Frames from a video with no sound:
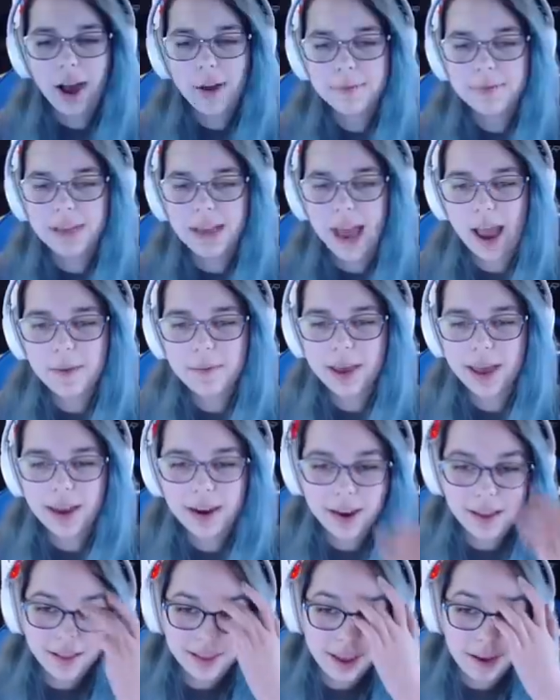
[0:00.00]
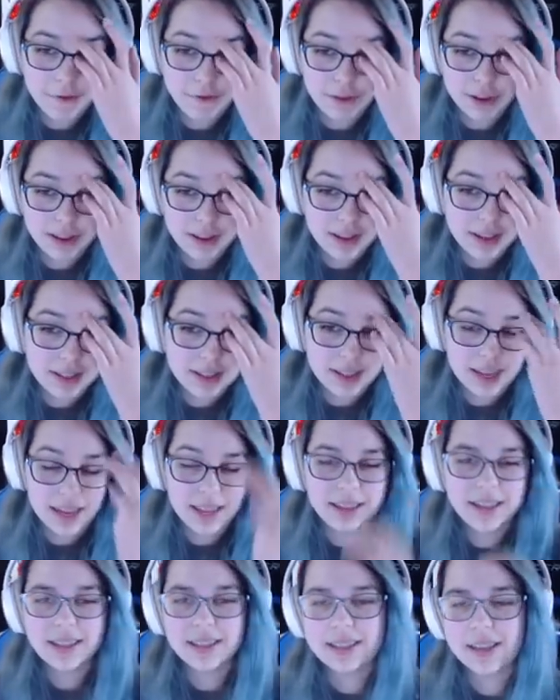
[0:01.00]
getting a lift in this
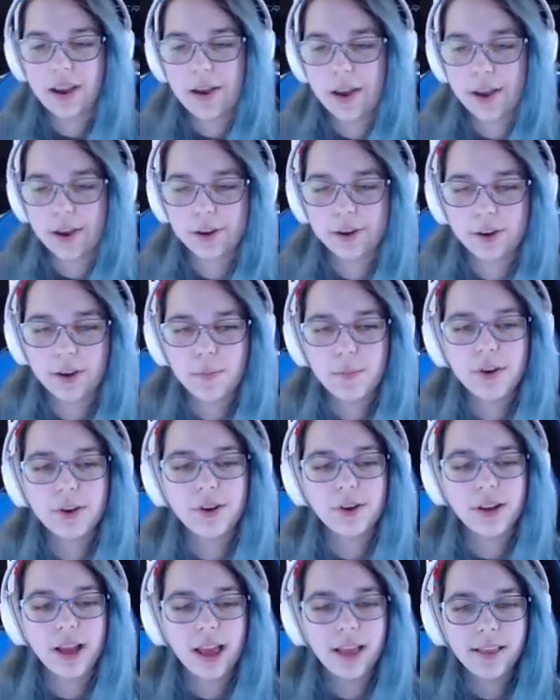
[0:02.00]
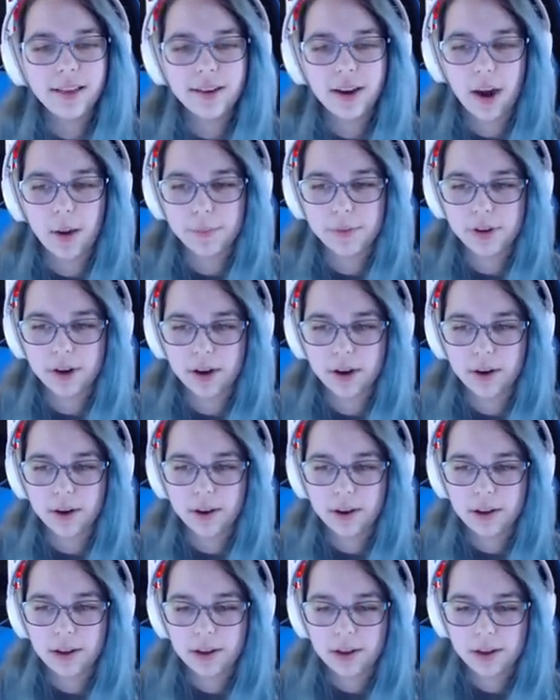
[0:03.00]
criminal helicopter.
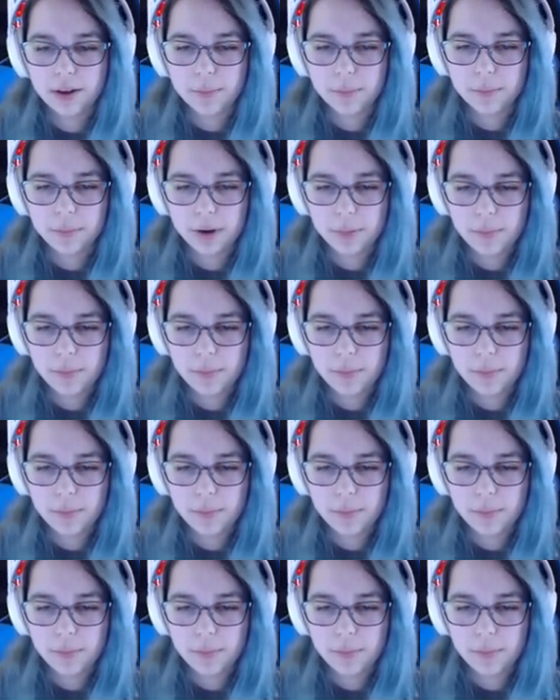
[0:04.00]
Bring me